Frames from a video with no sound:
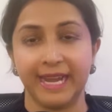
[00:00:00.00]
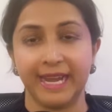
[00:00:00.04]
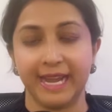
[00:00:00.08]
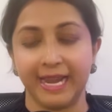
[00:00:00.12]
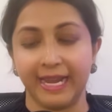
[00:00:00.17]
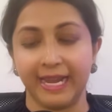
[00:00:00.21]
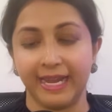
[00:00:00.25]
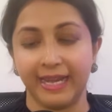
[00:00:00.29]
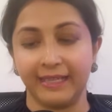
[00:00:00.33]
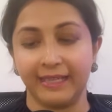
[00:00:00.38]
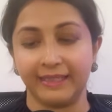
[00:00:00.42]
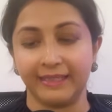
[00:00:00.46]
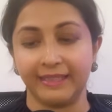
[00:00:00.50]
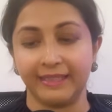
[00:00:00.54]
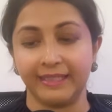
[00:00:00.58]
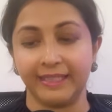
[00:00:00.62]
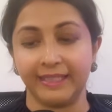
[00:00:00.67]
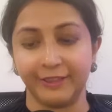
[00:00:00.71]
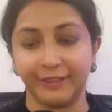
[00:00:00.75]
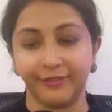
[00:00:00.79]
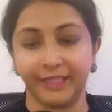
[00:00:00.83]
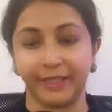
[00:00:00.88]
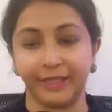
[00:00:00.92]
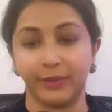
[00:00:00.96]
And
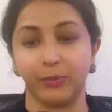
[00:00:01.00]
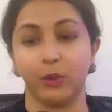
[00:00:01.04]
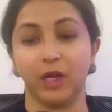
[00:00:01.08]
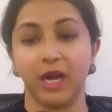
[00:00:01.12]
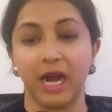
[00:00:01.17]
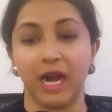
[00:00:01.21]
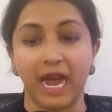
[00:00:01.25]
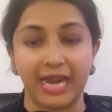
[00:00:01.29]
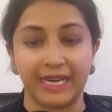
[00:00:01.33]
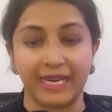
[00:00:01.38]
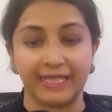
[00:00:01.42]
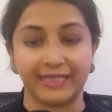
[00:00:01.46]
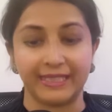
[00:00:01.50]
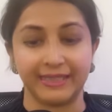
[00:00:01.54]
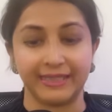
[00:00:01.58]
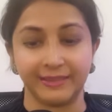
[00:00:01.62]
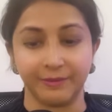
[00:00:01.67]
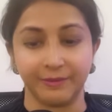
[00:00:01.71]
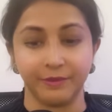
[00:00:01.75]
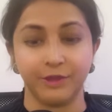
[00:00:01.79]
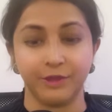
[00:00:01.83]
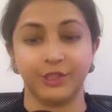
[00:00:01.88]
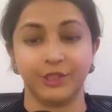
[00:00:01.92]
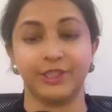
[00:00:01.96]
if they were high
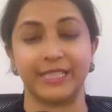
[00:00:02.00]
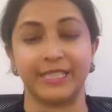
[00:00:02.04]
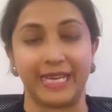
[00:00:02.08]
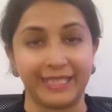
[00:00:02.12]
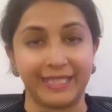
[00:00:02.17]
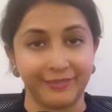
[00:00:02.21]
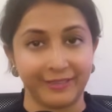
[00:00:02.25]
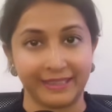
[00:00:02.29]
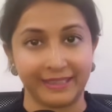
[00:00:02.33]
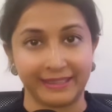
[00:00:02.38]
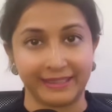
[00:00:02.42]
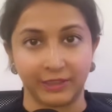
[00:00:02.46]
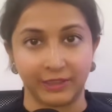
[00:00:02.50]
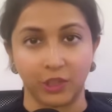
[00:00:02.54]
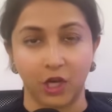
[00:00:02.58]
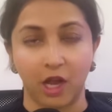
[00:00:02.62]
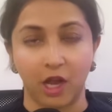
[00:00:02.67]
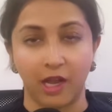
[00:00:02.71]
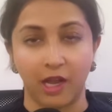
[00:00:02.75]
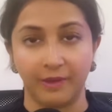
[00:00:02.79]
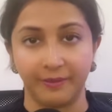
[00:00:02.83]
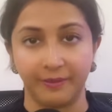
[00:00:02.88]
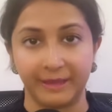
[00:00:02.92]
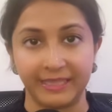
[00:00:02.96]
saving
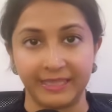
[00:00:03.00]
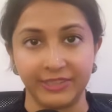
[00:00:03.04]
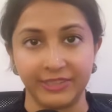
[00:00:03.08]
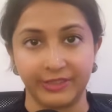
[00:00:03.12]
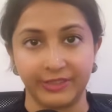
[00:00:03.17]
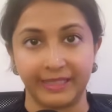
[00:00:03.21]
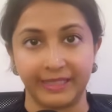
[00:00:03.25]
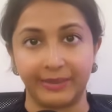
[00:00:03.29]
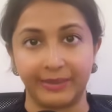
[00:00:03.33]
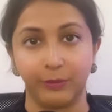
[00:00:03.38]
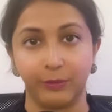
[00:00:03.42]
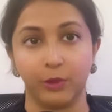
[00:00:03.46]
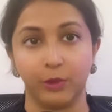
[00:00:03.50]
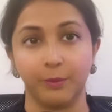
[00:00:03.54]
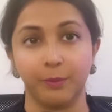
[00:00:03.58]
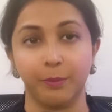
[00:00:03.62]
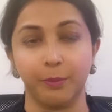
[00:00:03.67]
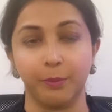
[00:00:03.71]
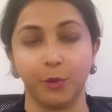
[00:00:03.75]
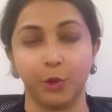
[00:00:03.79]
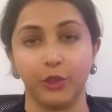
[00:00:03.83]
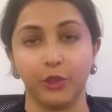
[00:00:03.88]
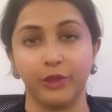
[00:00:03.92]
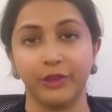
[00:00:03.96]
economies, they would
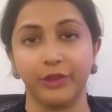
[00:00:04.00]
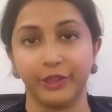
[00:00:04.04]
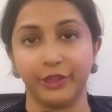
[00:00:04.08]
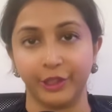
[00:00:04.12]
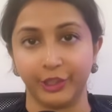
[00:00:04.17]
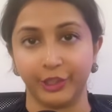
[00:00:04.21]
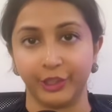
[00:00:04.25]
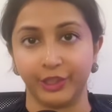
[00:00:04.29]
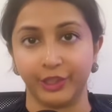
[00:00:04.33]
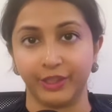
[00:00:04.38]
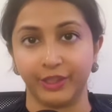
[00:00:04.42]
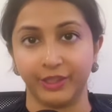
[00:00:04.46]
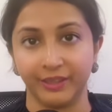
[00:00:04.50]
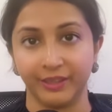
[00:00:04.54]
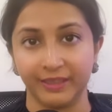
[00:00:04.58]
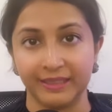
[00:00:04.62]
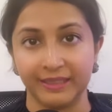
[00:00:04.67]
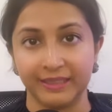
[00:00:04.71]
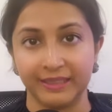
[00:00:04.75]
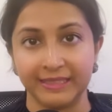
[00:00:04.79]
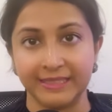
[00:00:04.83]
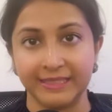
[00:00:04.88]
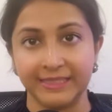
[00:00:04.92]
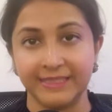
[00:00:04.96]
put their
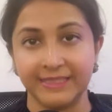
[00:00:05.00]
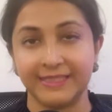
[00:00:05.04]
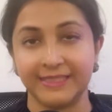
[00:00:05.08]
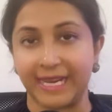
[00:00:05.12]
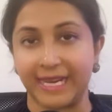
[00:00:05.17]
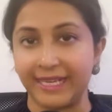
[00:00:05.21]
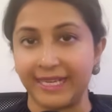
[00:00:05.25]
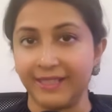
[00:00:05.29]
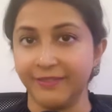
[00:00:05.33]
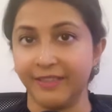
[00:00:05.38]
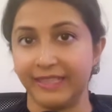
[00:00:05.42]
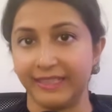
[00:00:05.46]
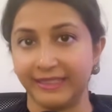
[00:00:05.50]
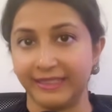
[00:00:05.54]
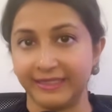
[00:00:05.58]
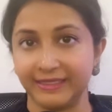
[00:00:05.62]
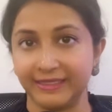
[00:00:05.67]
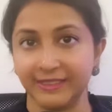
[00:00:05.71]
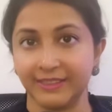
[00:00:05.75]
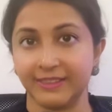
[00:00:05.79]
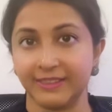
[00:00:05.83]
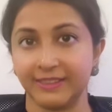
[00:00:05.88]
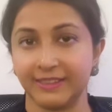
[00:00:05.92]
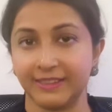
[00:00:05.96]

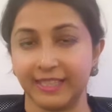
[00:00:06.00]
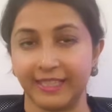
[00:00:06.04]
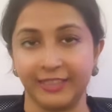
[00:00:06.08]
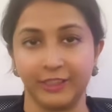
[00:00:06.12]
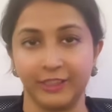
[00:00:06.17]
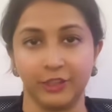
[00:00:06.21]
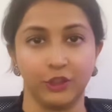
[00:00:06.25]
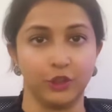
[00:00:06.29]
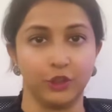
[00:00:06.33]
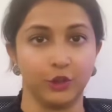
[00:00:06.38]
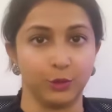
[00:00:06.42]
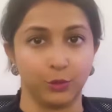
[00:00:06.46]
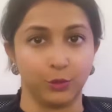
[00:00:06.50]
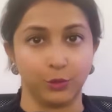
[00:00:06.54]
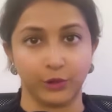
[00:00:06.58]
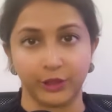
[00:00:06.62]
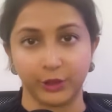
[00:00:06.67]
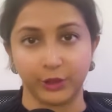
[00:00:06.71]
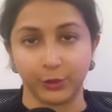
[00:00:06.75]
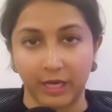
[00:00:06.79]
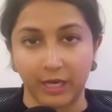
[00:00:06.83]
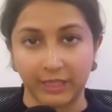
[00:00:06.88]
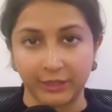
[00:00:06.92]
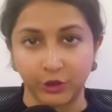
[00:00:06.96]
savings into
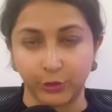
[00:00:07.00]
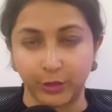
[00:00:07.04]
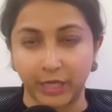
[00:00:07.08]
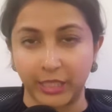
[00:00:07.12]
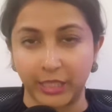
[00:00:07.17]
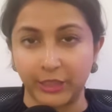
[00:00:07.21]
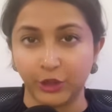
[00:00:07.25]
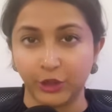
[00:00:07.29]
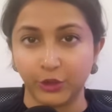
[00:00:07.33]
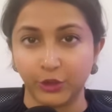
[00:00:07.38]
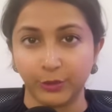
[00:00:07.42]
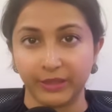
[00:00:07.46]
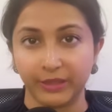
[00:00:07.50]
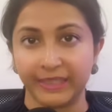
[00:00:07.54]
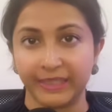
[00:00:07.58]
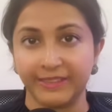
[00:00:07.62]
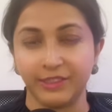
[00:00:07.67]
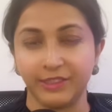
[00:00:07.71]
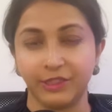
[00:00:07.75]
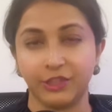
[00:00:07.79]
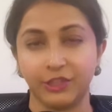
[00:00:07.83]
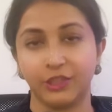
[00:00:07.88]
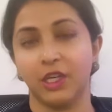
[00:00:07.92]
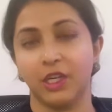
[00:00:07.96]
US
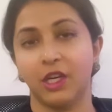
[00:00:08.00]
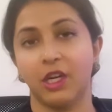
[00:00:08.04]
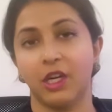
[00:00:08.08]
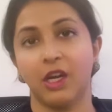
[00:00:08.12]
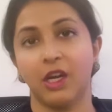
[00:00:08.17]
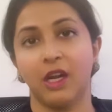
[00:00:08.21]
treasuries,